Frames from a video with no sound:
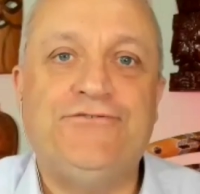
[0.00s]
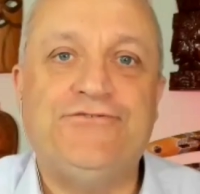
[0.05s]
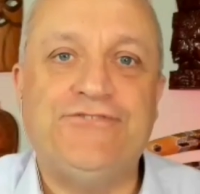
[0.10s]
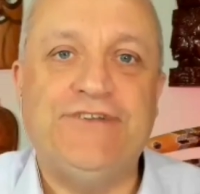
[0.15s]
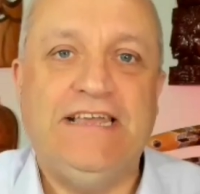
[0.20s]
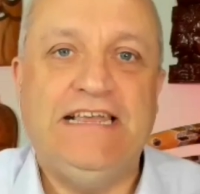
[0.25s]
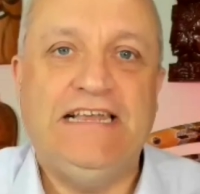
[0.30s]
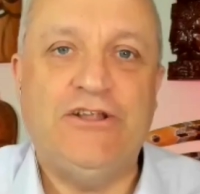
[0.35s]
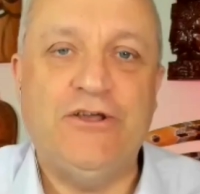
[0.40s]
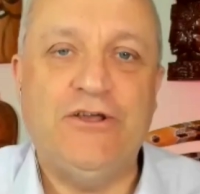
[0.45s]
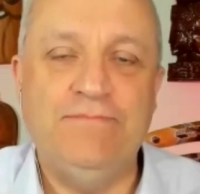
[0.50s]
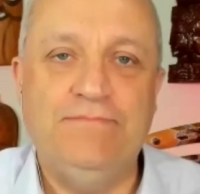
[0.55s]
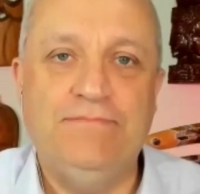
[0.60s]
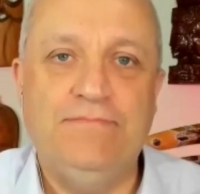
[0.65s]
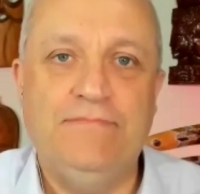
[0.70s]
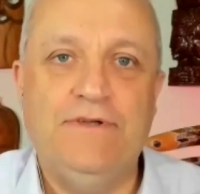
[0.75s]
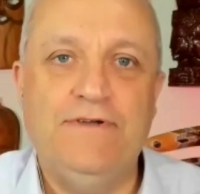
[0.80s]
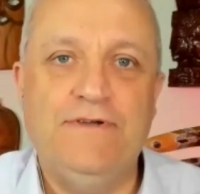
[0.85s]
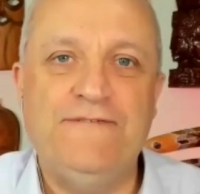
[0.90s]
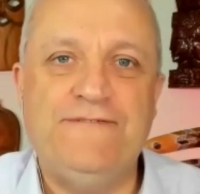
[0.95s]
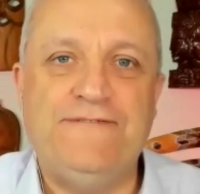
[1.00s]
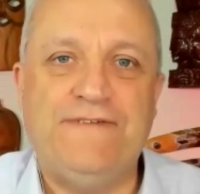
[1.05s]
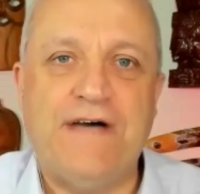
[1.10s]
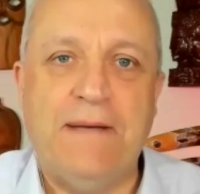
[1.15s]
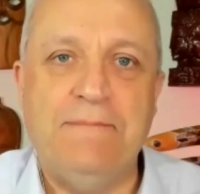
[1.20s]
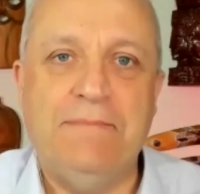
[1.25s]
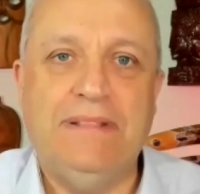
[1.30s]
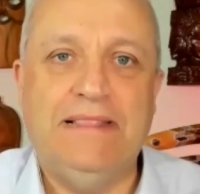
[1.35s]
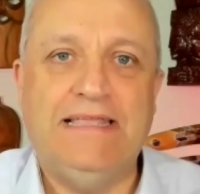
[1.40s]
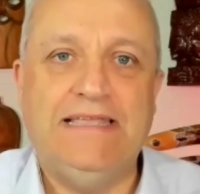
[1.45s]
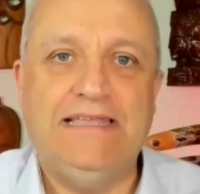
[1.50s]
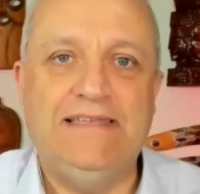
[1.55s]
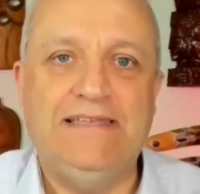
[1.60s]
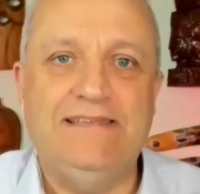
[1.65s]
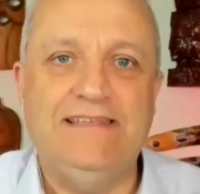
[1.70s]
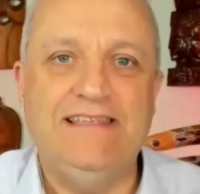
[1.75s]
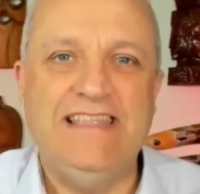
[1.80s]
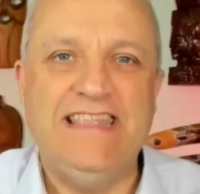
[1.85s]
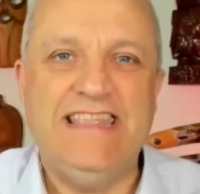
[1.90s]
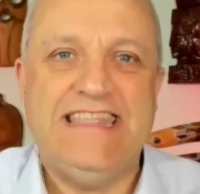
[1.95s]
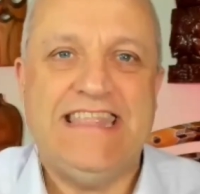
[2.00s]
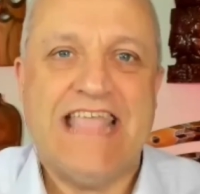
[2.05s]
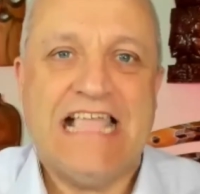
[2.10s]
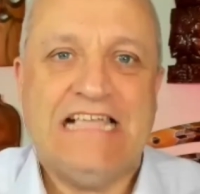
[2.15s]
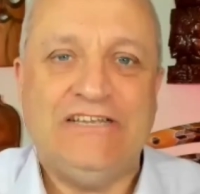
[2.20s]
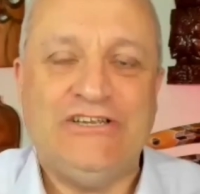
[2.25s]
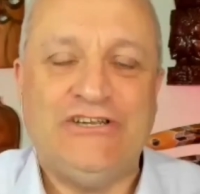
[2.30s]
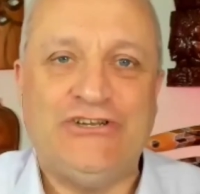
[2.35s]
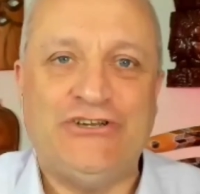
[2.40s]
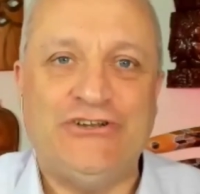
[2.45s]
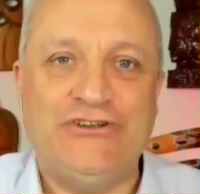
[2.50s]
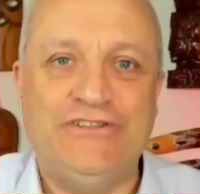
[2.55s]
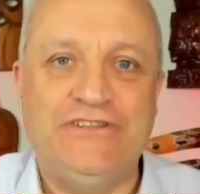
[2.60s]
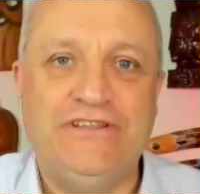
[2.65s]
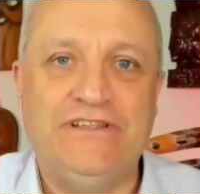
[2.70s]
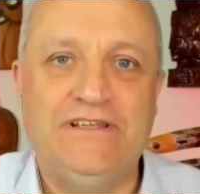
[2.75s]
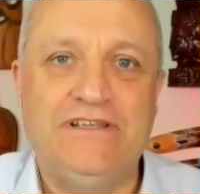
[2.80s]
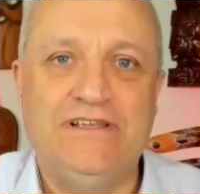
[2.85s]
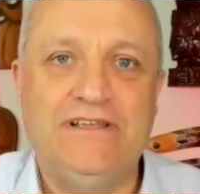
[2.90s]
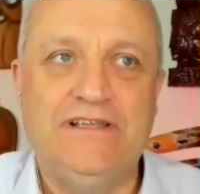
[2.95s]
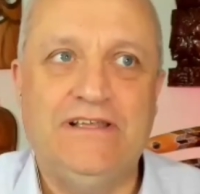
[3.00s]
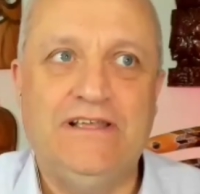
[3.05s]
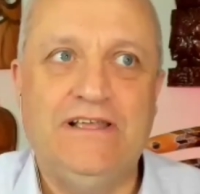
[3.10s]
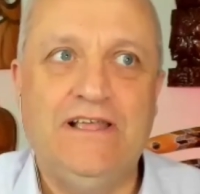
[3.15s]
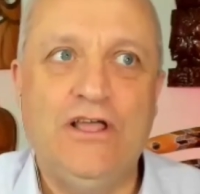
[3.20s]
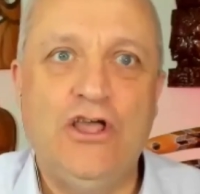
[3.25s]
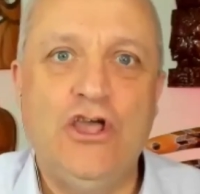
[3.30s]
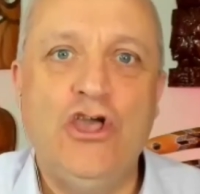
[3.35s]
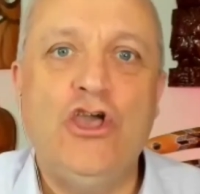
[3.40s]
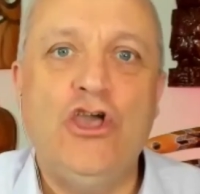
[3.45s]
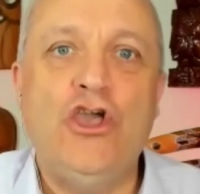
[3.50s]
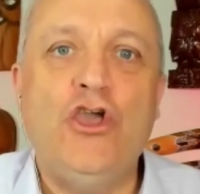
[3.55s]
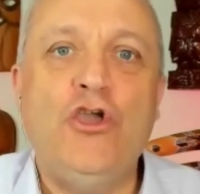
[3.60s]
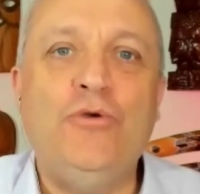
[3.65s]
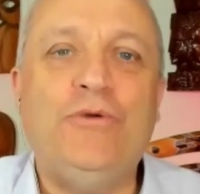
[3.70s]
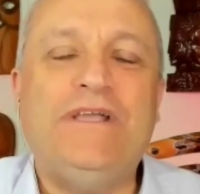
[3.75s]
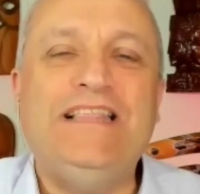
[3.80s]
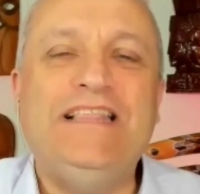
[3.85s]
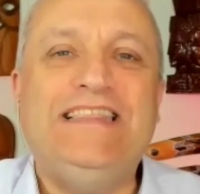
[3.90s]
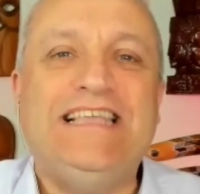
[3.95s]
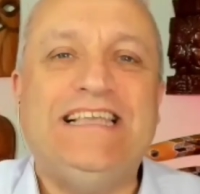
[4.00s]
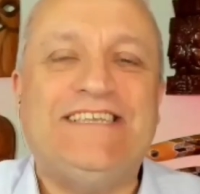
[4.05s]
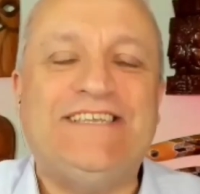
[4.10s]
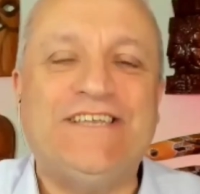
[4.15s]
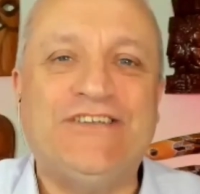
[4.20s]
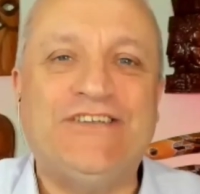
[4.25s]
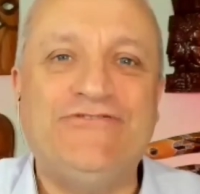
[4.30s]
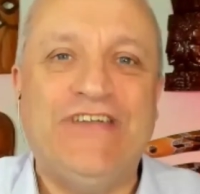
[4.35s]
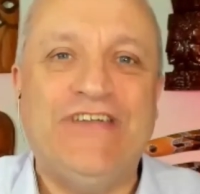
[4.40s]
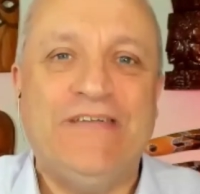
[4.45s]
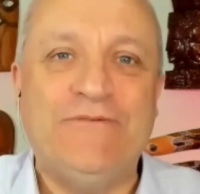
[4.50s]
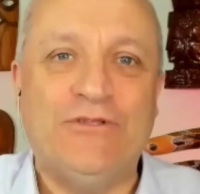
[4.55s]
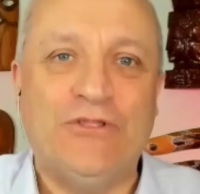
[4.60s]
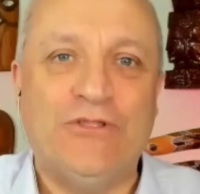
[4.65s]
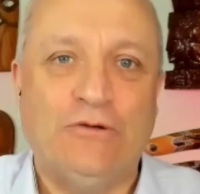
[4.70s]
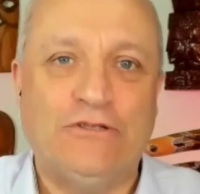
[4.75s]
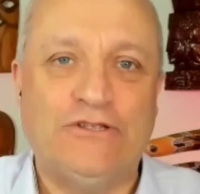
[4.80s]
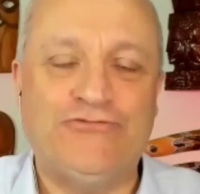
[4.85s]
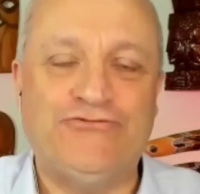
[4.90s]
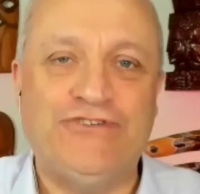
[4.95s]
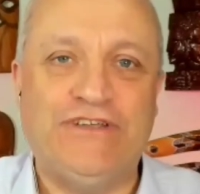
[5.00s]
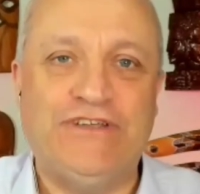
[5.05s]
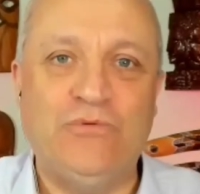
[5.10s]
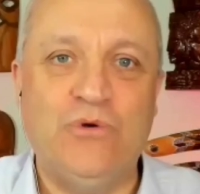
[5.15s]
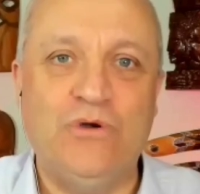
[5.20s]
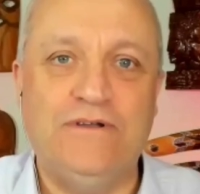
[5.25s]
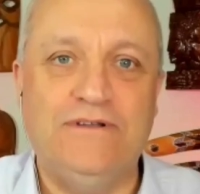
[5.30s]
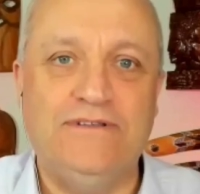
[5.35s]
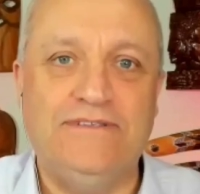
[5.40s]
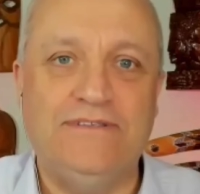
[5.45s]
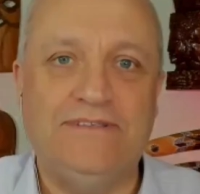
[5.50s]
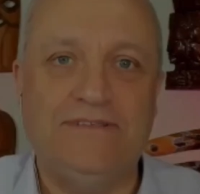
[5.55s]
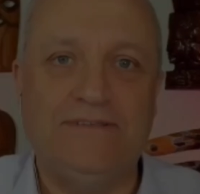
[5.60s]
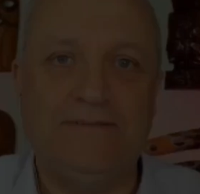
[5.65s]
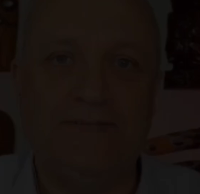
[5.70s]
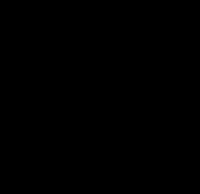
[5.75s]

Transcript: freedom, family, nation. Who can disagree with those three words?